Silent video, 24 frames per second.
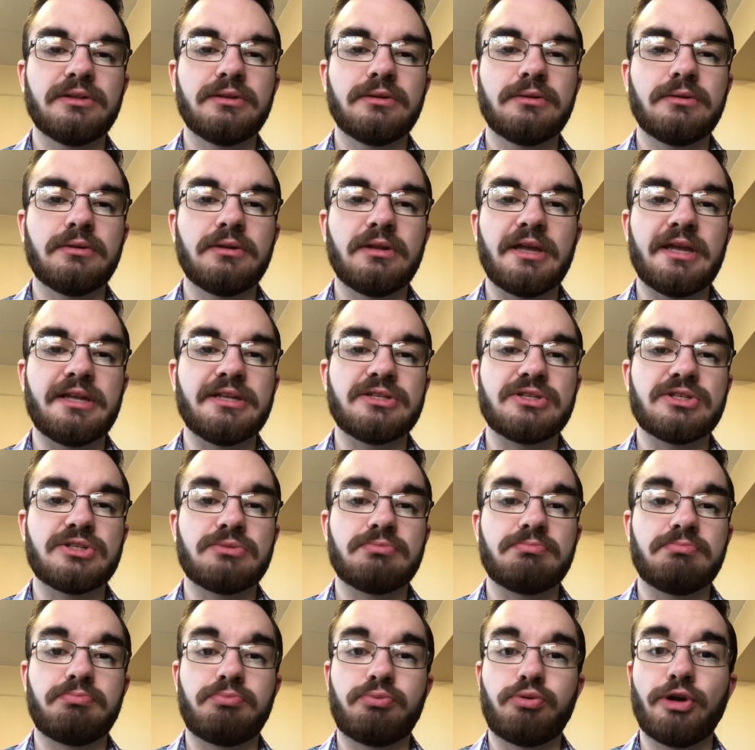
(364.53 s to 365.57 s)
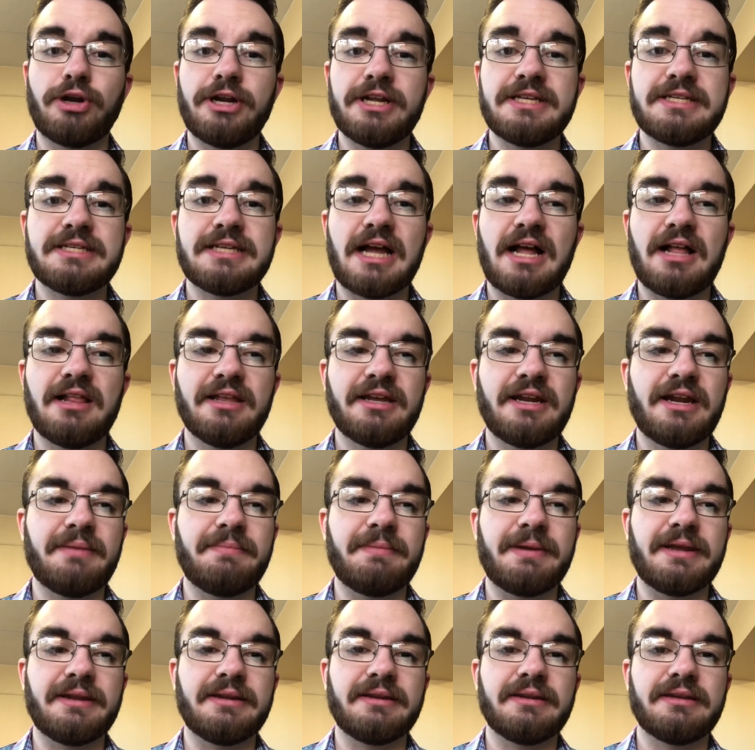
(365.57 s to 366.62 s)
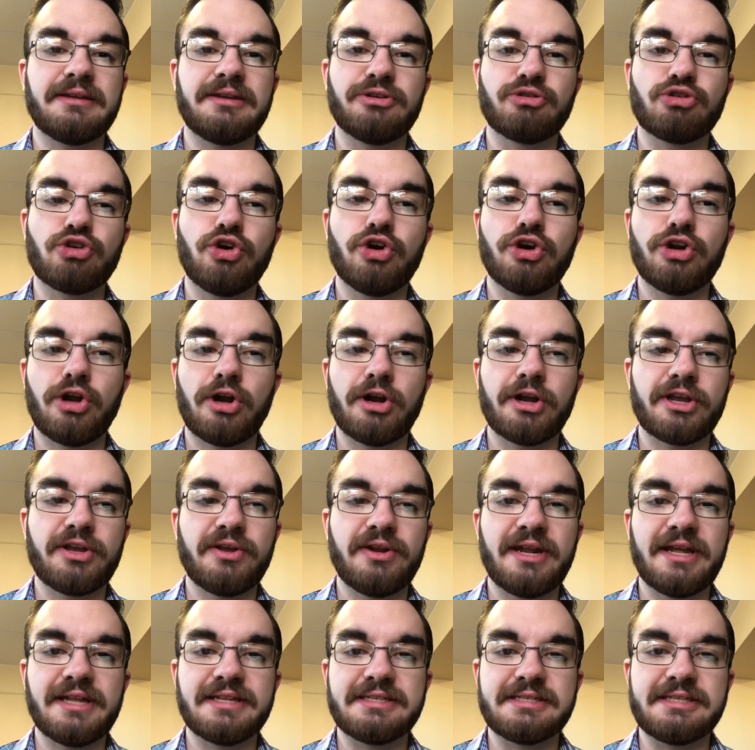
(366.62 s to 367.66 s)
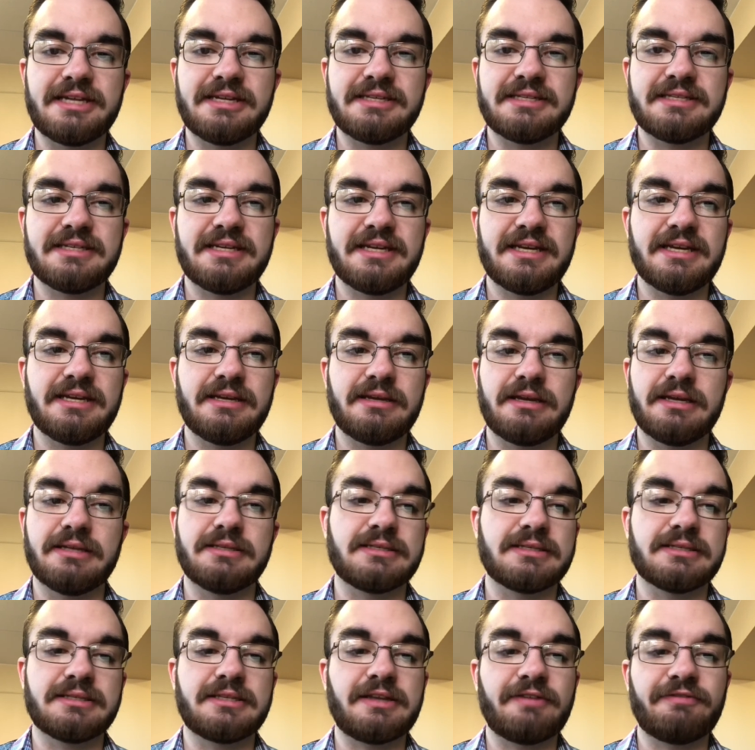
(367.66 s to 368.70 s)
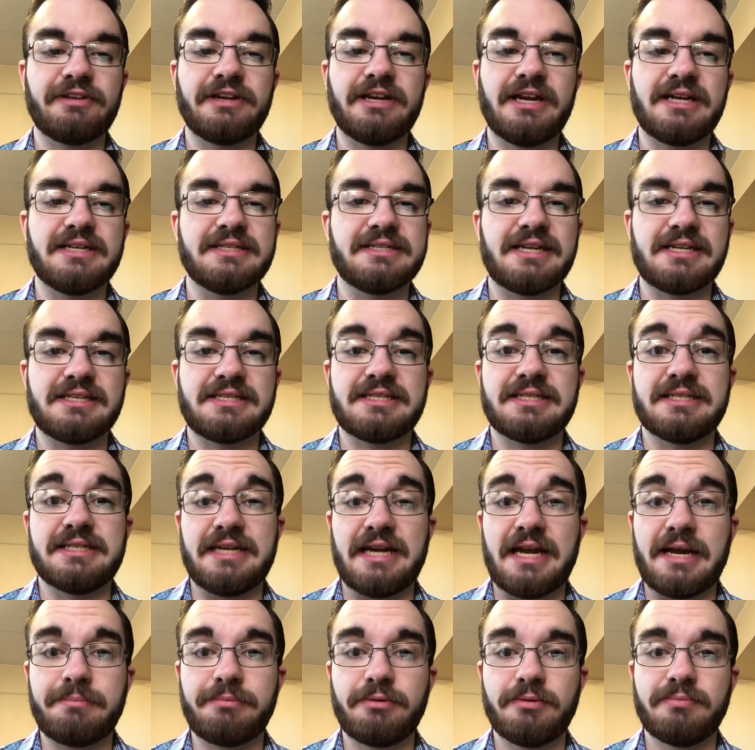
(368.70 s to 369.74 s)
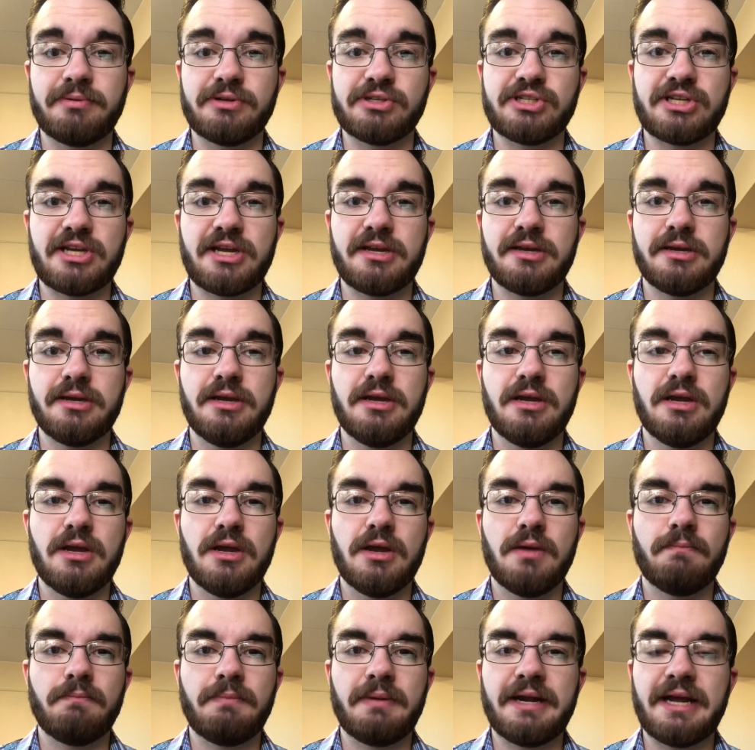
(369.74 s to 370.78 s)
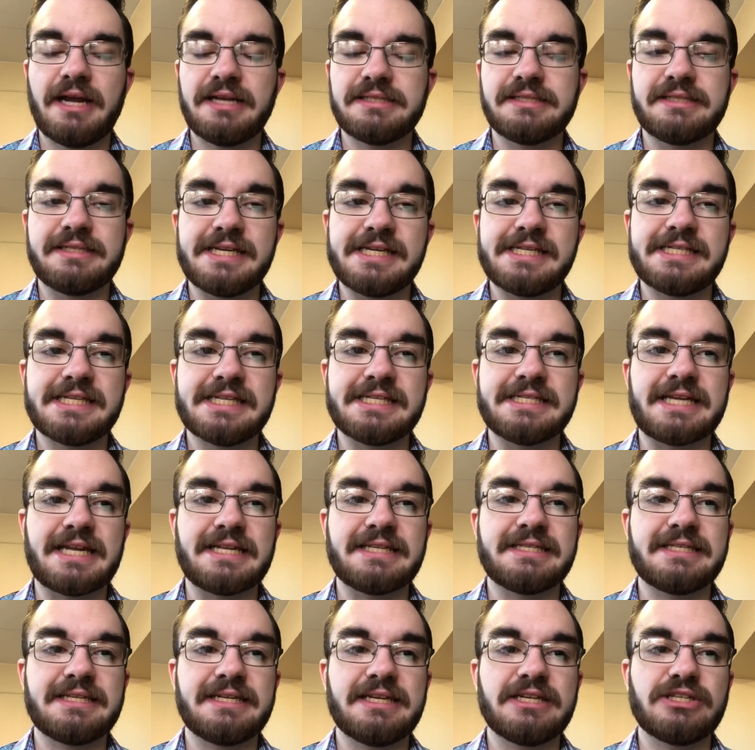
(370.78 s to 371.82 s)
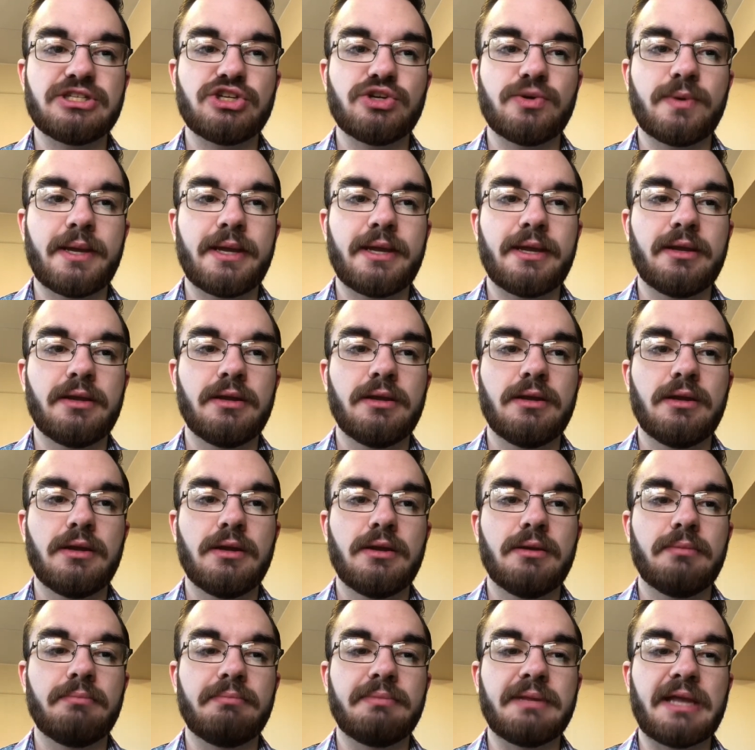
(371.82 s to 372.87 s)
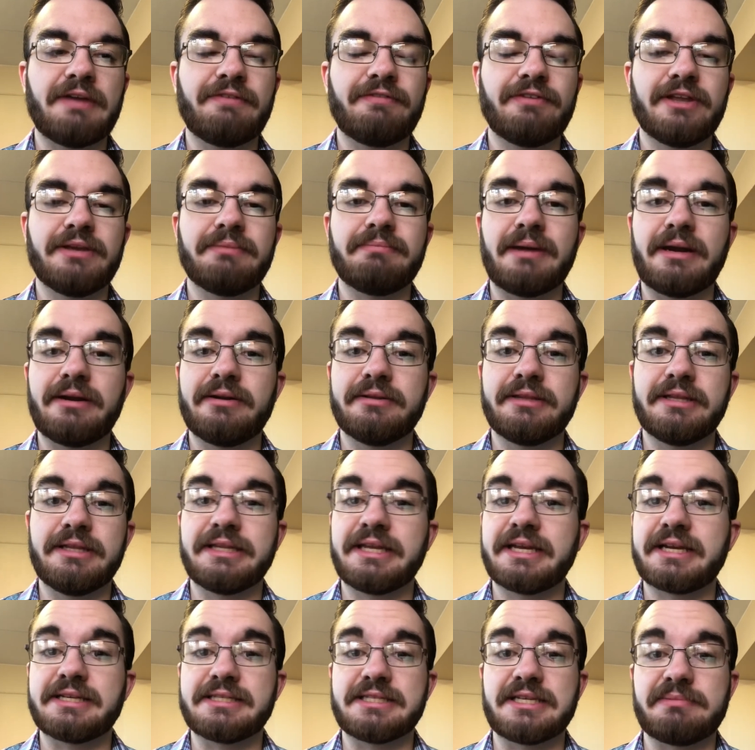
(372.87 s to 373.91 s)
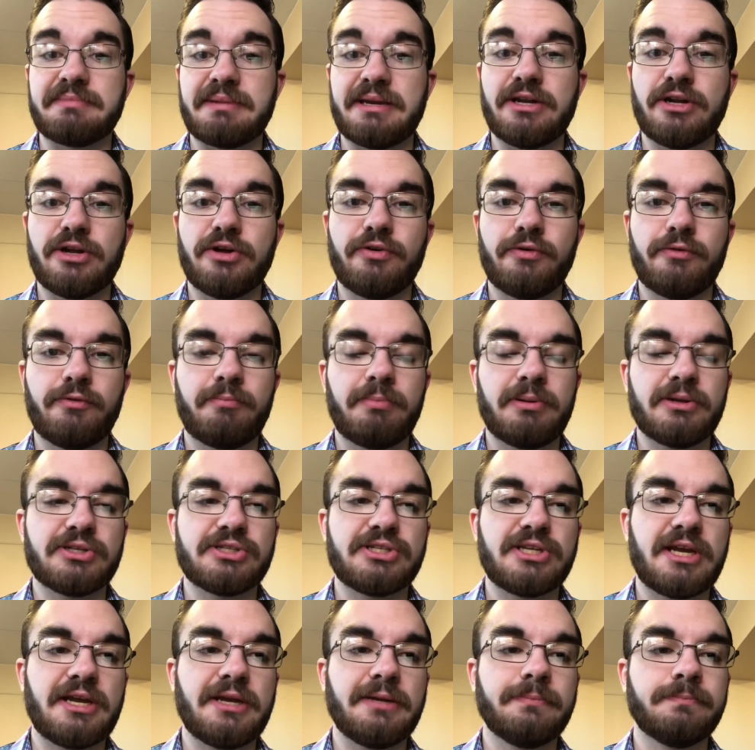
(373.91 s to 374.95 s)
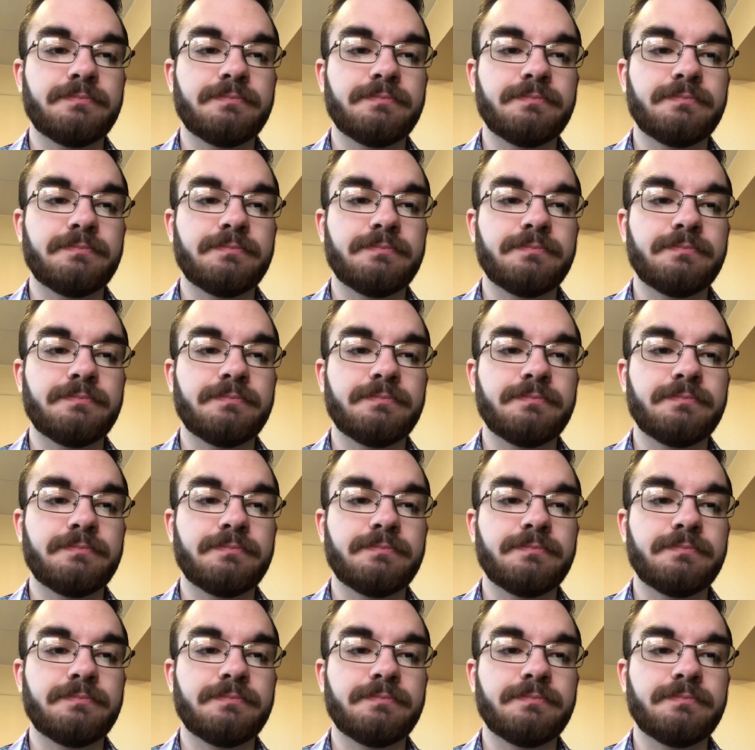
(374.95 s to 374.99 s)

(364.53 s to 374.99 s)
It's pretty solid. I mean, you could argue that its density, it's definitely not as dense as an apple per se, but it has decent density to it. Definitely better than like a tomato per se.